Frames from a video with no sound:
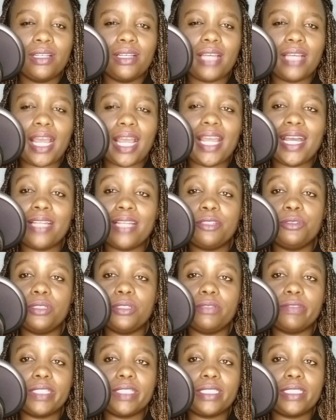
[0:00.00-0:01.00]
I had to
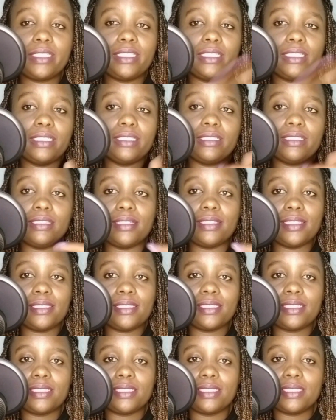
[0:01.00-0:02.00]
invest in this
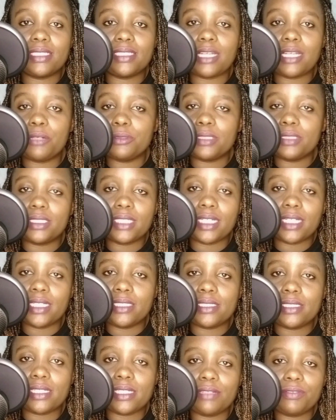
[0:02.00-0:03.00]
sound
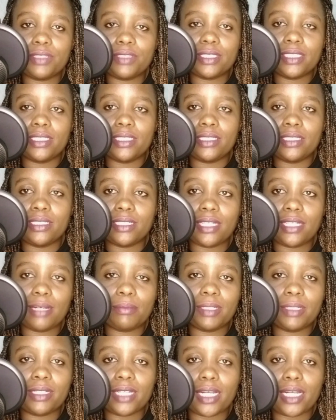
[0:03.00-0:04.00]
set, everything,
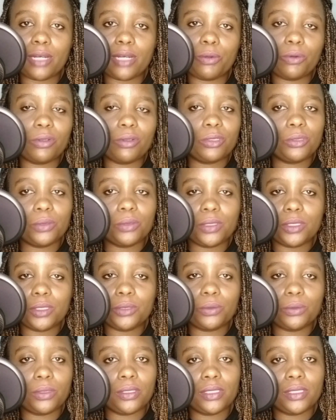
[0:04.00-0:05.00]
camera,
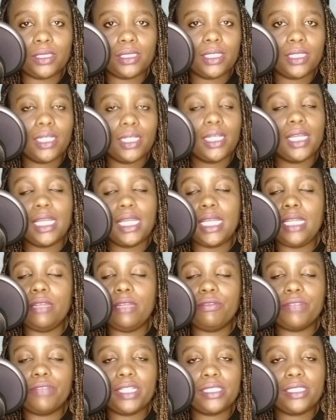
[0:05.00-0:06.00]
what.
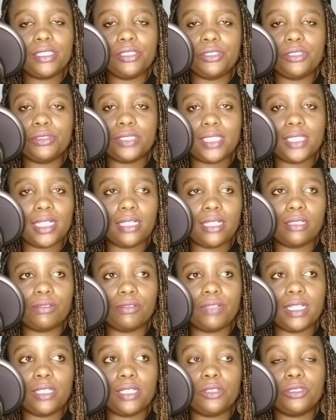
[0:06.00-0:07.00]
Invest in yourself
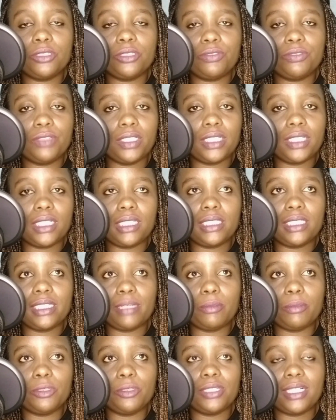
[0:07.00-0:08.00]
and don't feel guilty
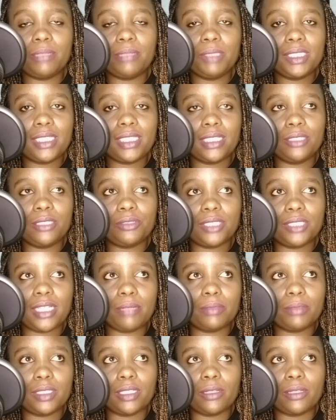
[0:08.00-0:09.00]
about it. Let me tell you
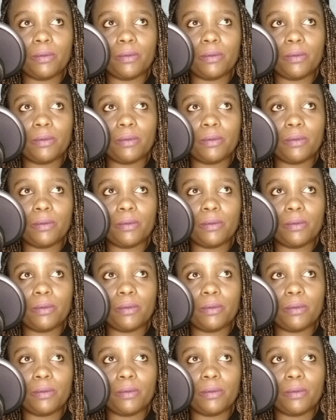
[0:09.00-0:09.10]
something.